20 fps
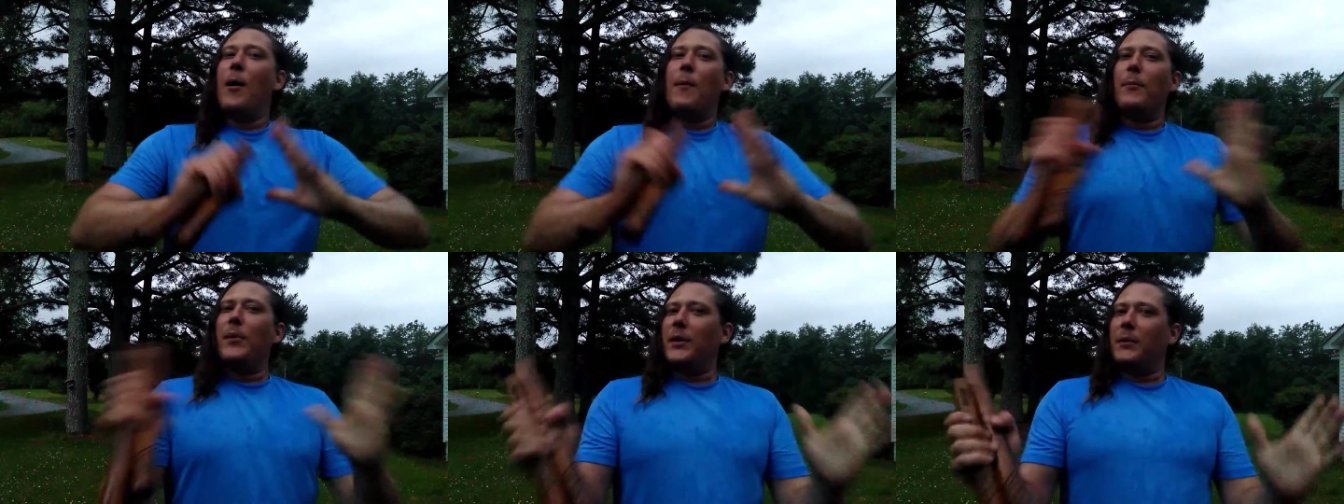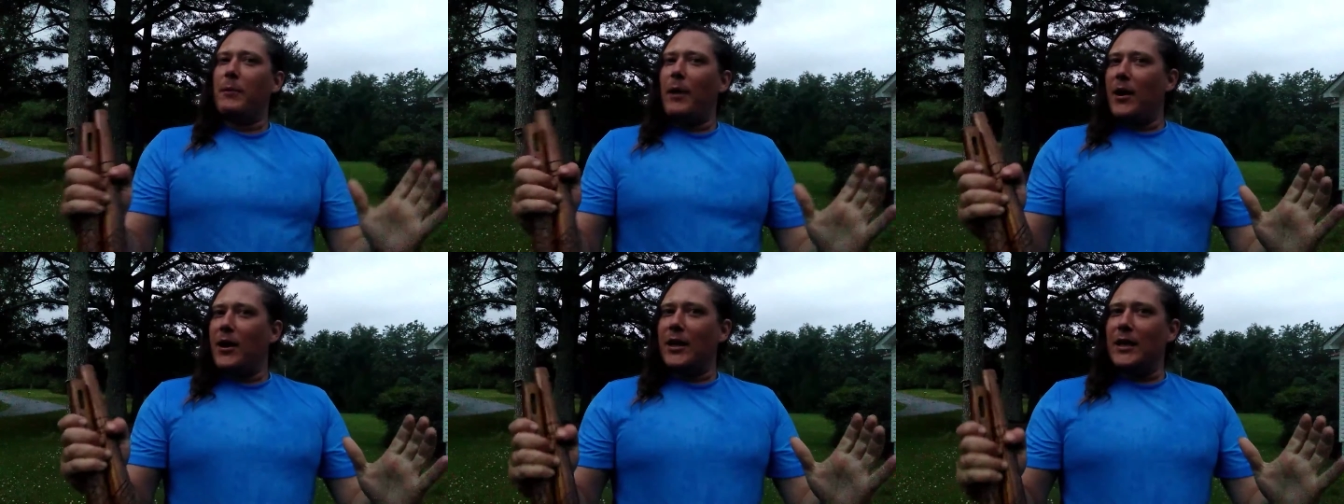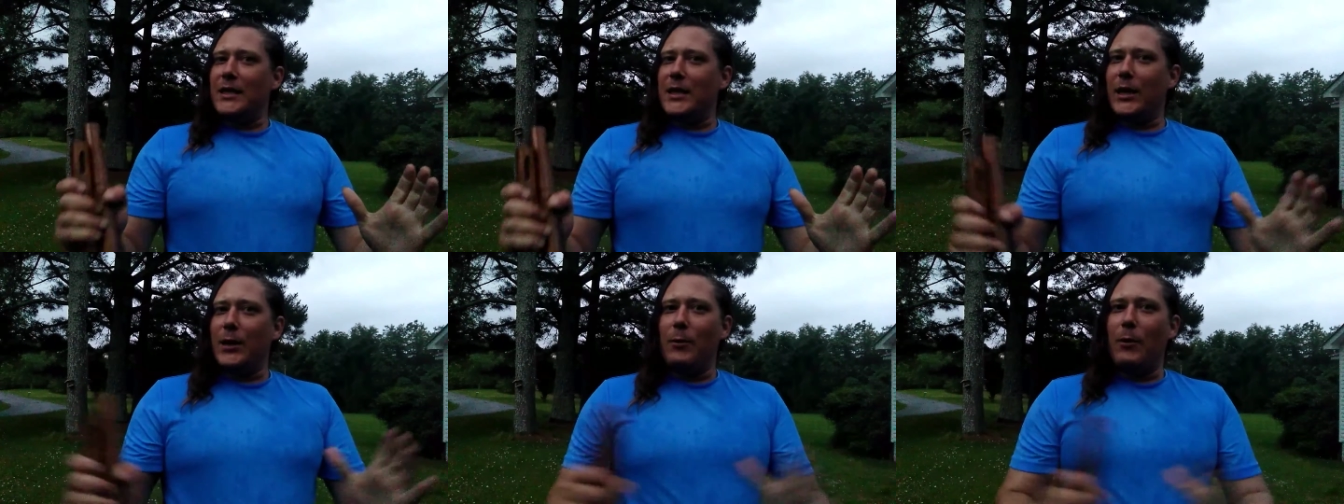but I'm not going
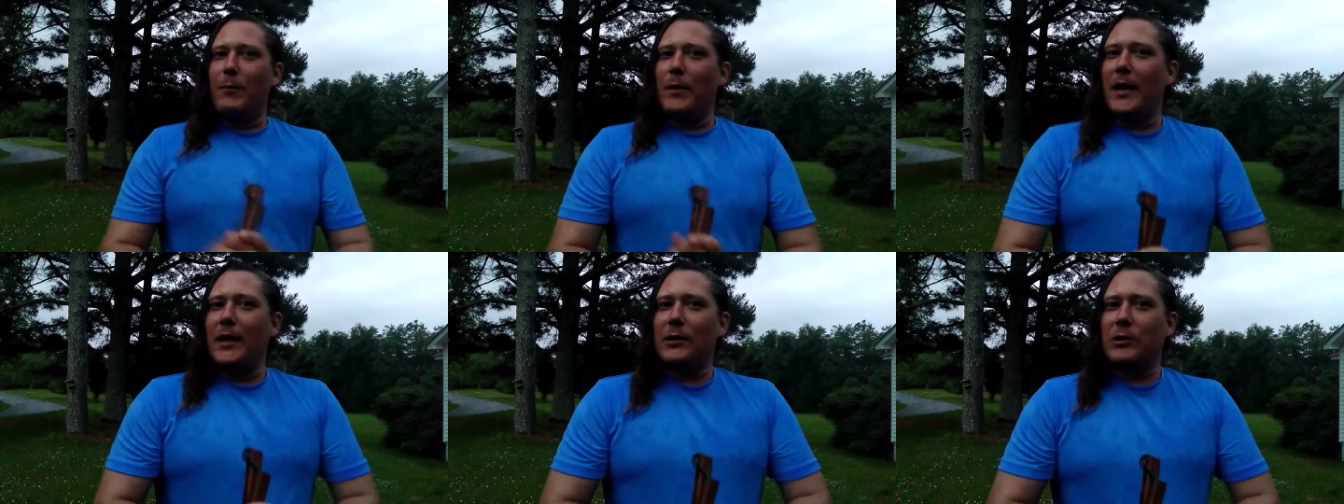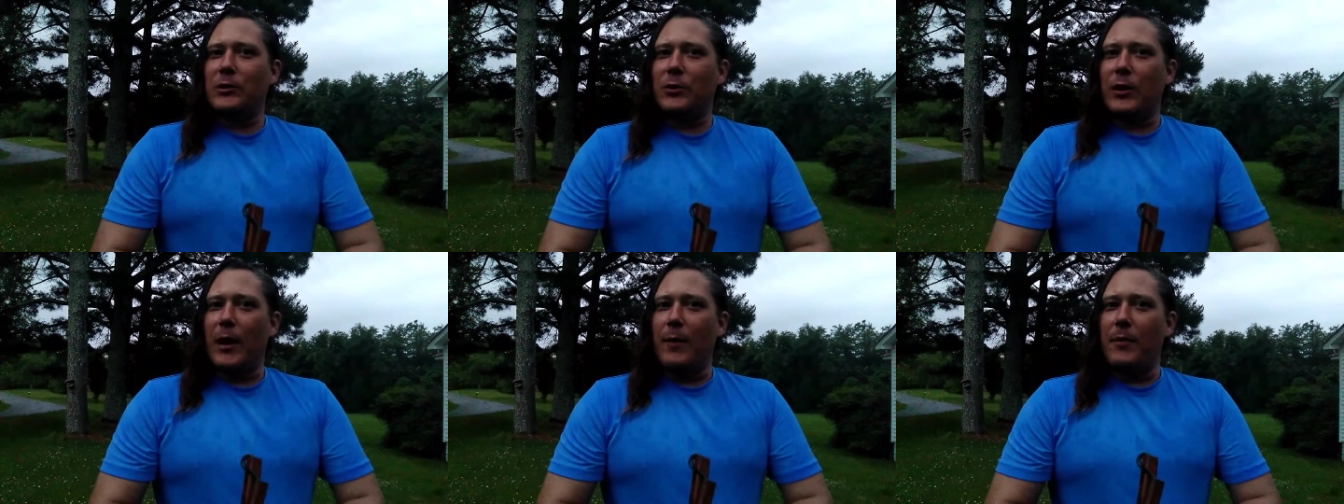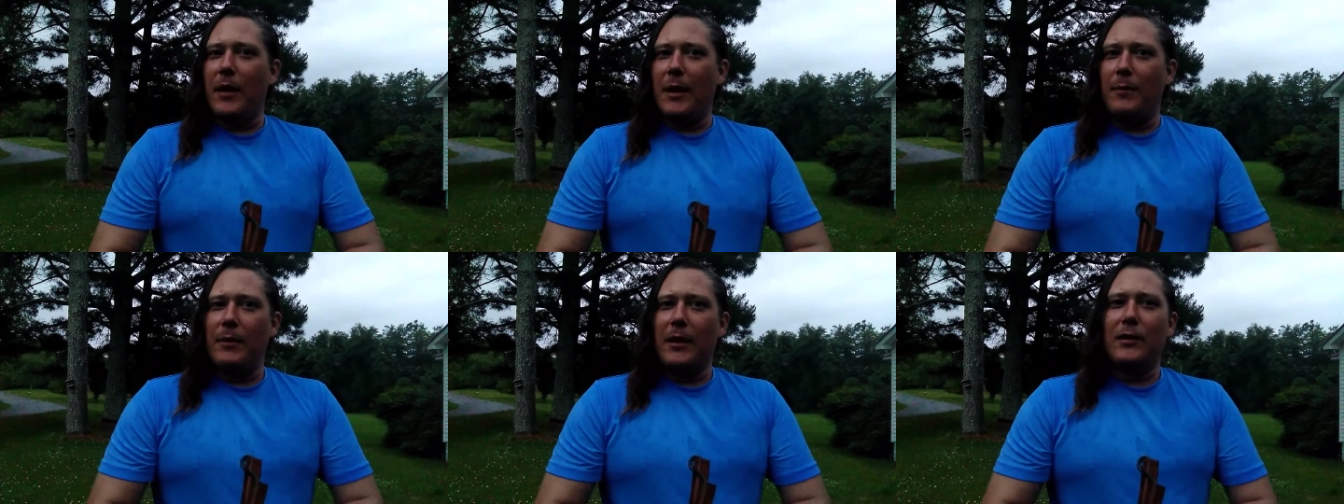to tell you what my Instagram
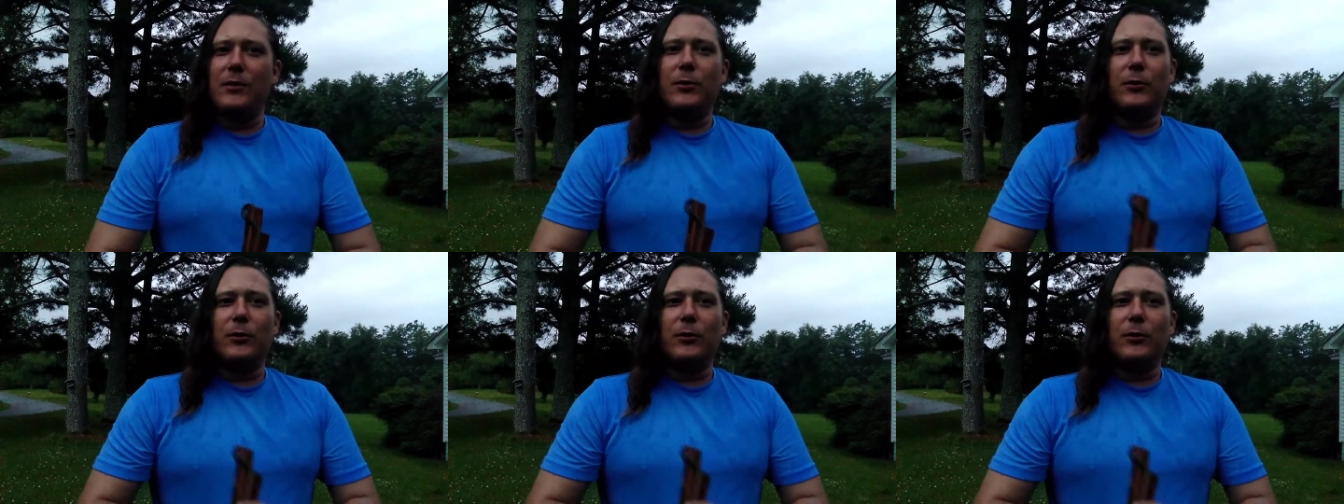name is.